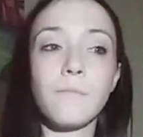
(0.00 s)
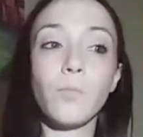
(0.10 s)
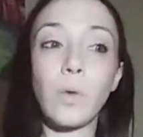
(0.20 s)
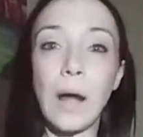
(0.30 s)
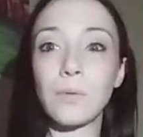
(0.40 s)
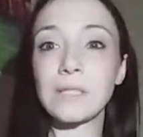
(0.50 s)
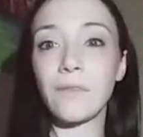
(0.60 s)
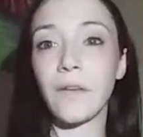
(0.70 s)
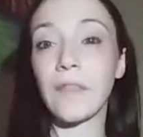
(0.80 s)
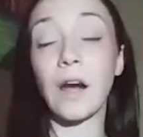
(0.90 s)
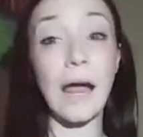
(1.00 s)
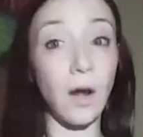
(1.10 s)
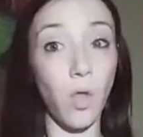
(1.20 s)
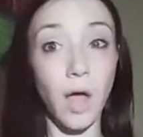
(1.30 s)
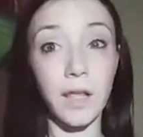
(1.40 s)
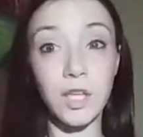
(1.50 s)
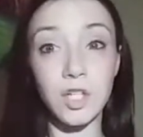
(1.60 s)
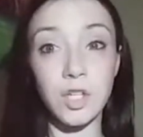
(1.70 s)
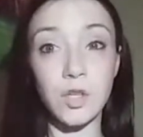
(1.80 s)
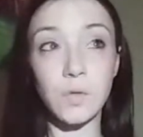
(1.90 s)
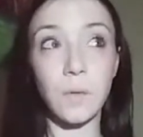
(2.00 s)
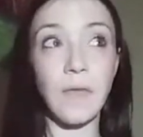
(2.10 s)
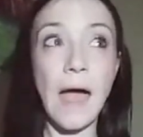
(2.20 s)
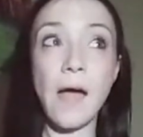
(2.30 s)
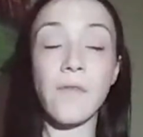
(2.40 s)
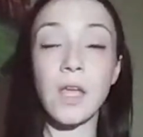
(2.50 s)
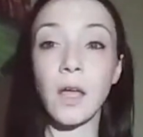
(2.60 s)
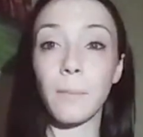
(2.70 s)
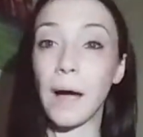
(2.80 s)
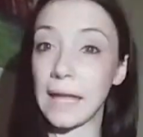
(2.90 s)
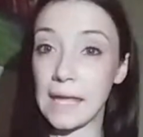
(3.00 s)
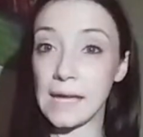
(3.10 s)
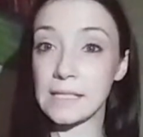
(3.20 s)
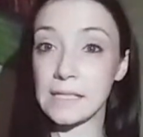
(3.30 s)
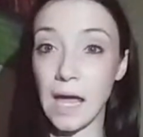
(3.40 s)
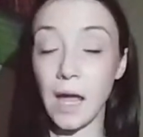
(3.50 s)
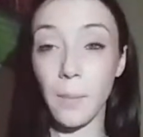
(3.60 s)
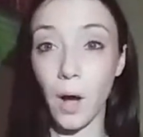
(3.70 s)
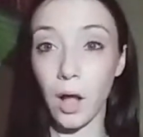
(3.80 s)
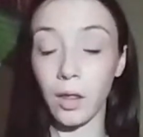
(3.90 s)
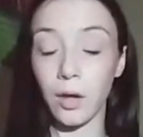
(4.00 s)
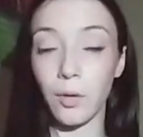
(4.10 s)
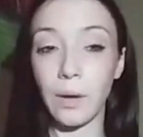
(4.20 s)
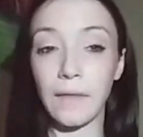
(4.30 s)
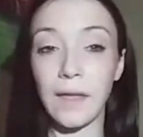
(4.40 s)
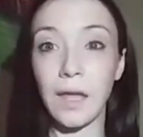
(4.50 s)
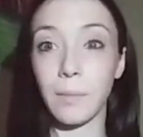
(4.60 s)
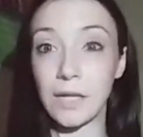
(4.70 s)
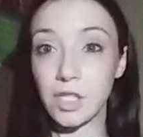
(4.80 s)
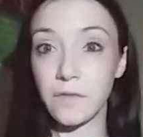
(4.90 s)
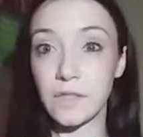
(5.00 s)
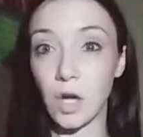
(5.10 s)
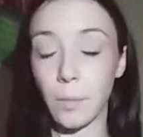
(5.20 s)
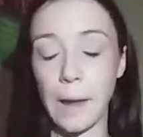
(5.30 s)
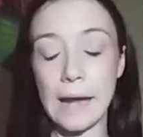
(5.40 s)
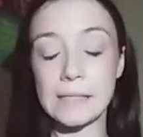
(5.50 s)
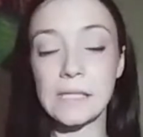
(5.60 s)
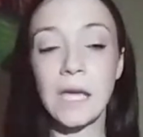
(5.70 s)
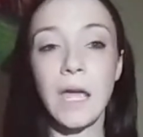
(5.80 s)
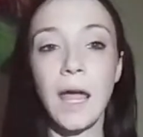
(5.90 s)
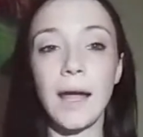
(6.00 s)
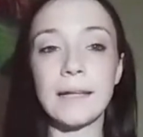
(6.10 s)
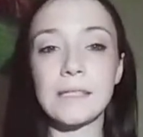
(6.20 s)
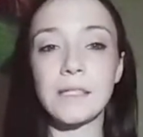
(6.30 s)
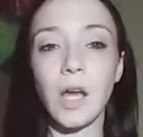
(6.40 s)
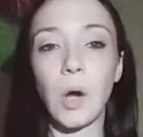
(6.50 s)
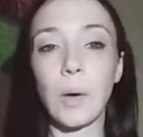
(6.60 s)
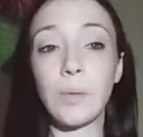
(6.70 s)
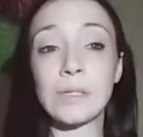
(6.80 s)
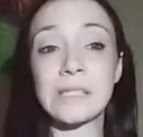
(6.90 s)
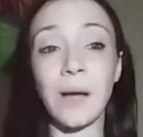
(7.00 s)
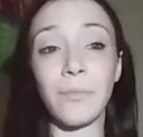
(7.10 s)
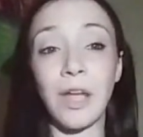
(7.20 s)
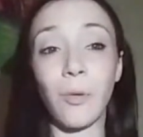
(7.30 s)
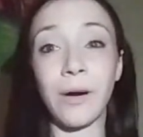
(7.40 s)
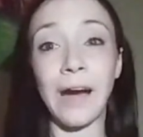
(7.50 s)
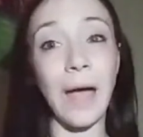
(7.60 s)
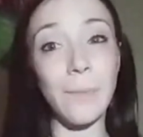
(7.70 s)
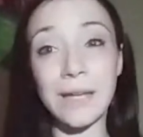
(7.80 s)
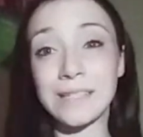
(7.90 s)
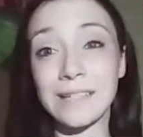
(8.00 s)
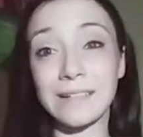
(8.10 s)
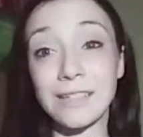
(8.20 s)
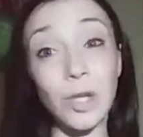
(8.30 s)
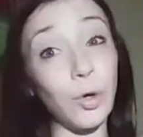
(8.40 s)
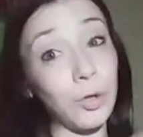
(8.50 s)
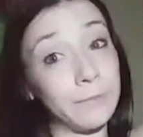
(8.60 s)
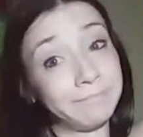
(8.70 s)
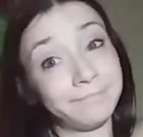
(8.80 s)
When I was living there, I had a lot of issues with having my ESA Apollo and then my service dog Max. And so it was something where I basically told them,